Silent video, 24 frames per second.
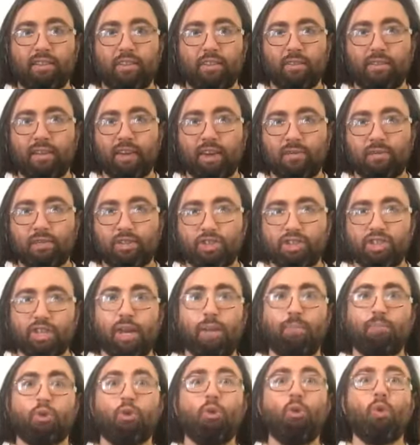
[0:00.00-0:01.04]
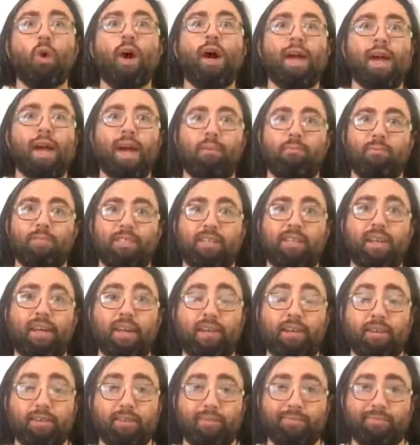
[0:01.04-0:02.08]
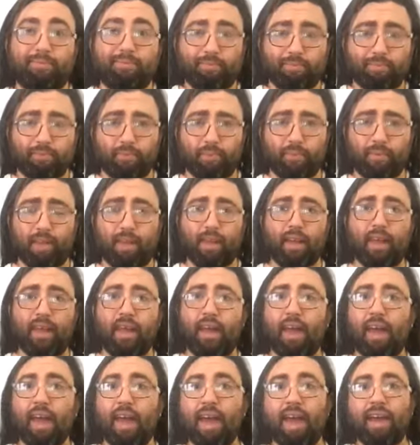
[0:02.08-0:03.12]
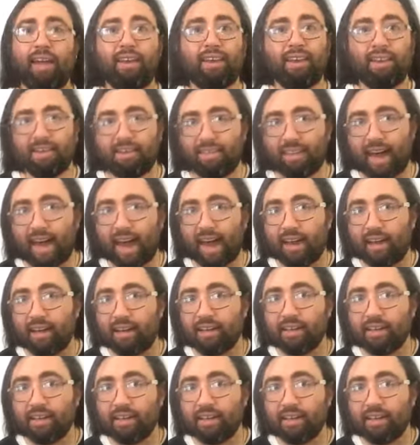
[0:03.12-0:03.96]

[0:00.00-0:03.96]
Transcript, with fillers: they've shaped who I am today. And that